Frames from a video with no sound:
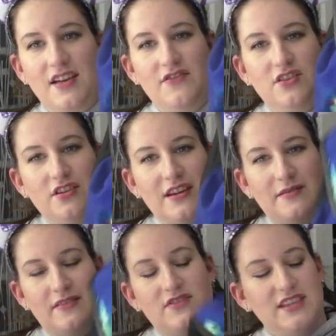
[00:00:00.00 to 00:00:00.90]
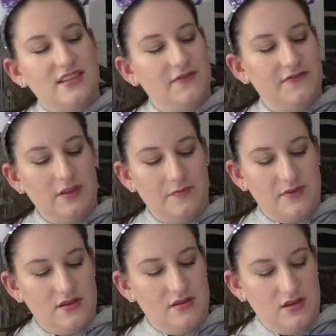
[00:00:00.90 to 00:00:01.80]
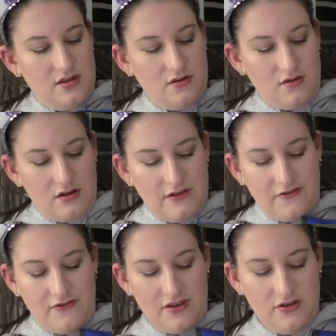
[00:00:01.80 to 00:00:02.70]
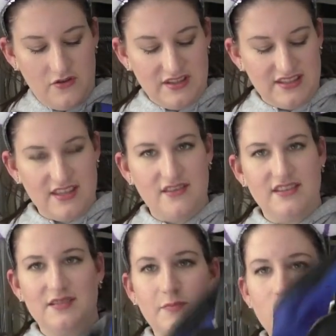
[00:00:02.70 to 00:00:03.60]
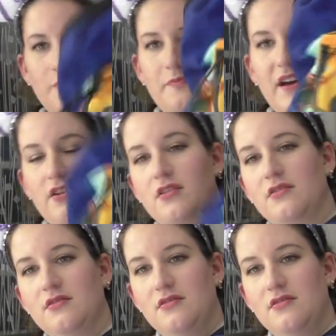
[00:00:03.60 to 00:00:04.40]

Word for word: If you look at, take the flip here off, you can see this a little better.